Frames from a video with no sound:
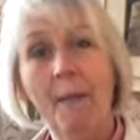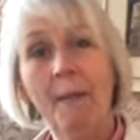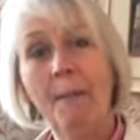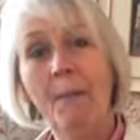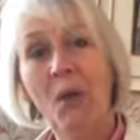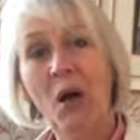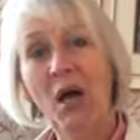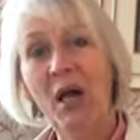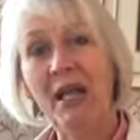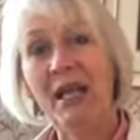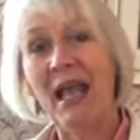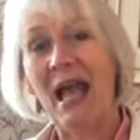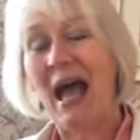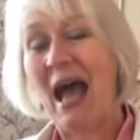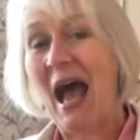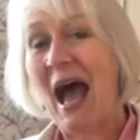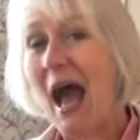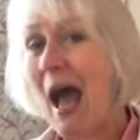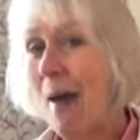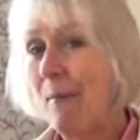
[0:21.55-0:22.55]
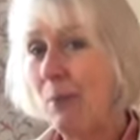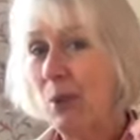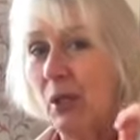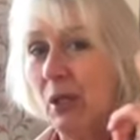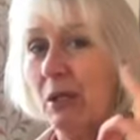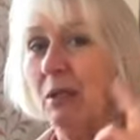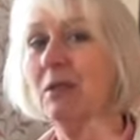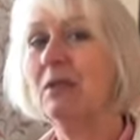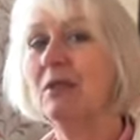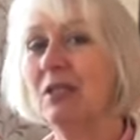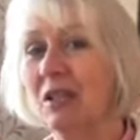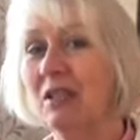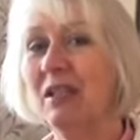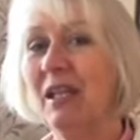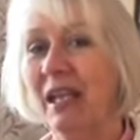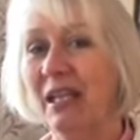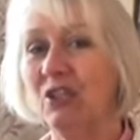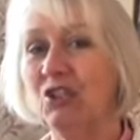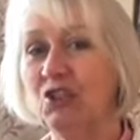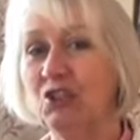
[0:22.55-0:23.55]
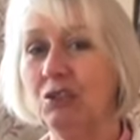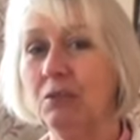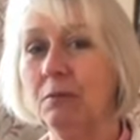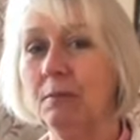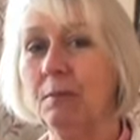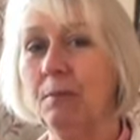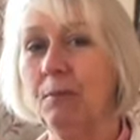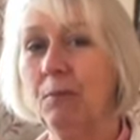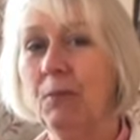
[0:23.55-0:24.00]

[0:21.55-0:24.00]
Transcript: my ABBA connection.